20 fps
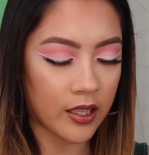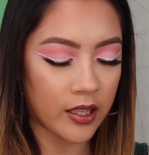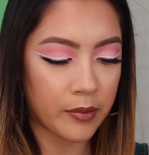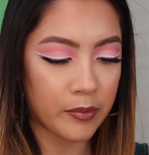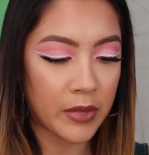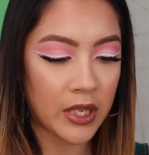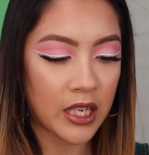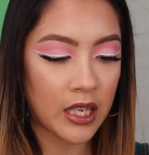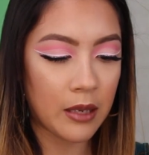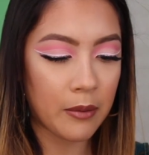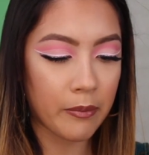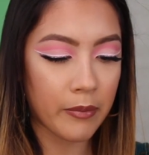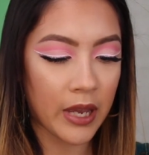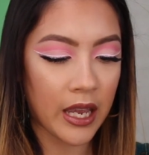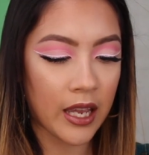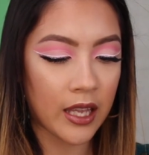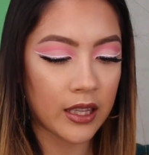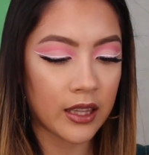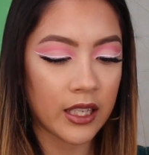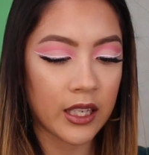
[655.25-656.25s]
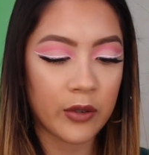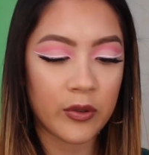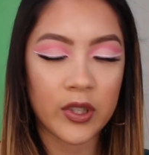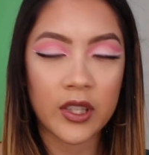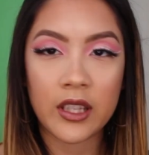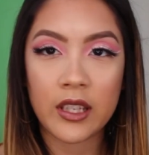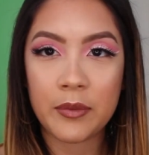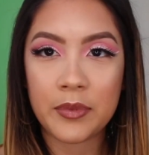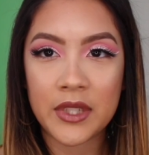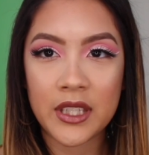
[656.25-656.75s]
mini matte
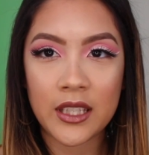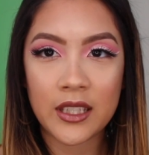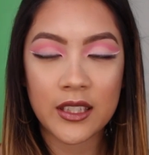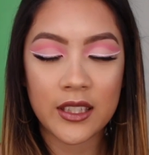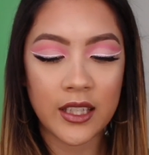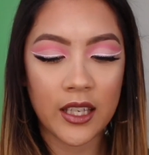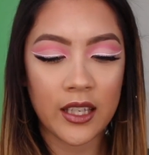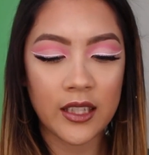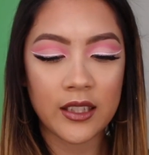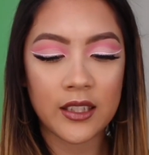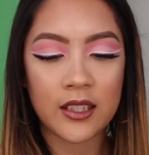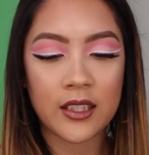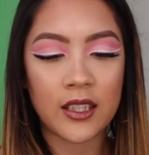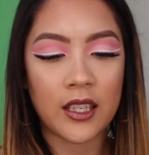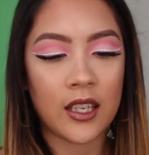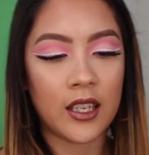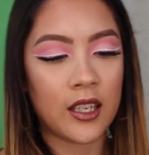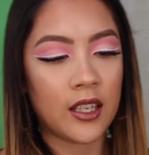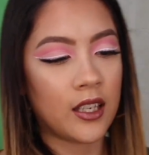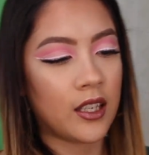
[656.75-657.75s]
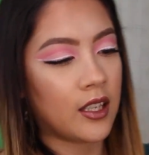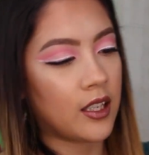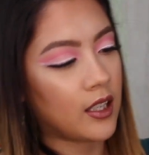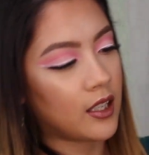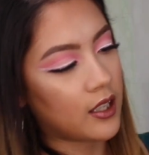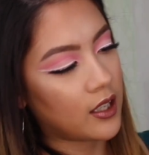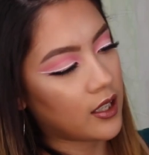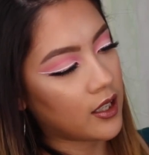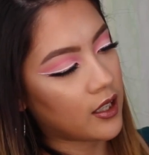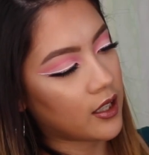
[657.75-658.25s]
liquid lipstick sets,
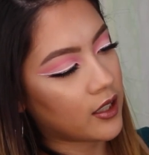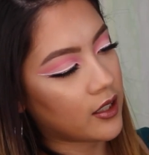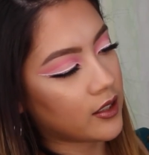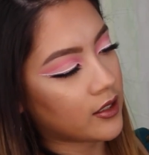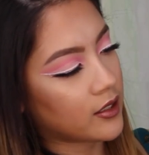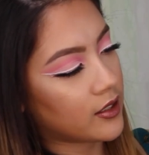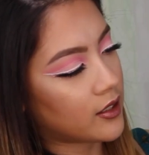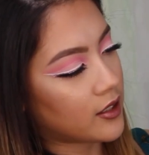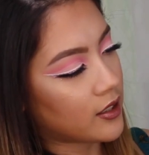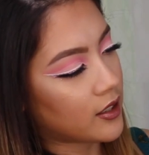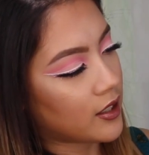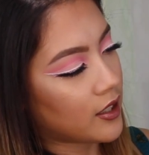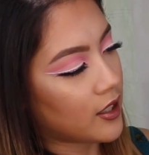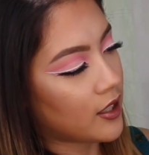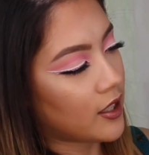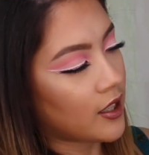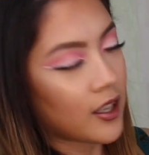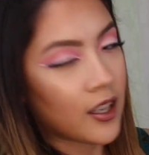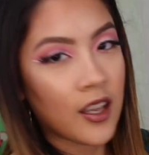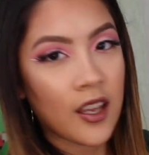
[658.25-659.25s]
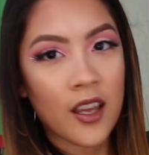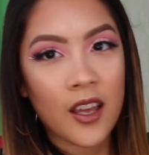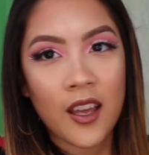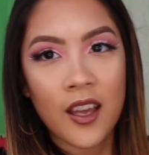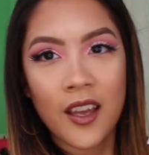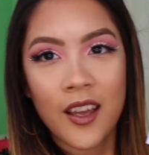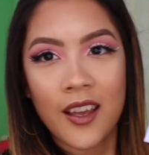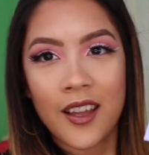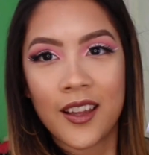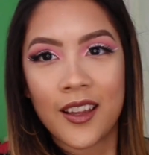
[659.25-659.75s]
and
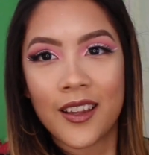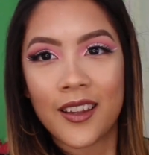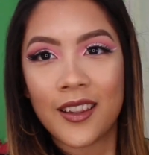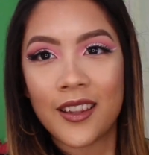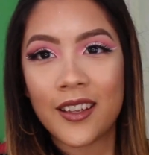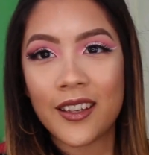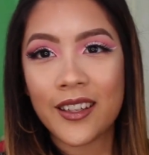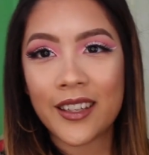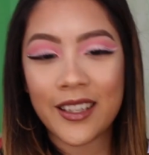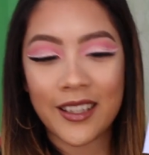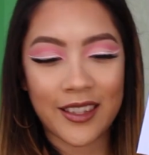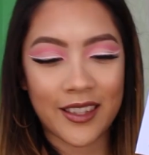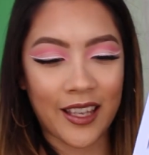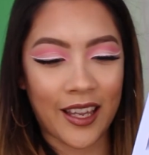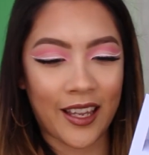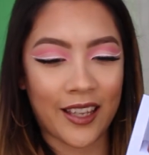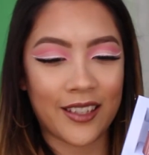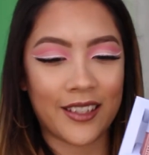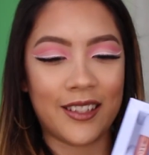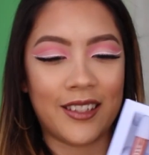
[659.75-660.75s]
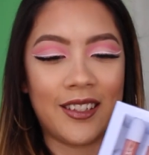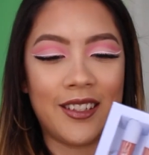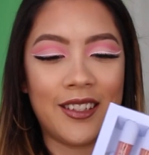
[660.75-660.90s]
look at that.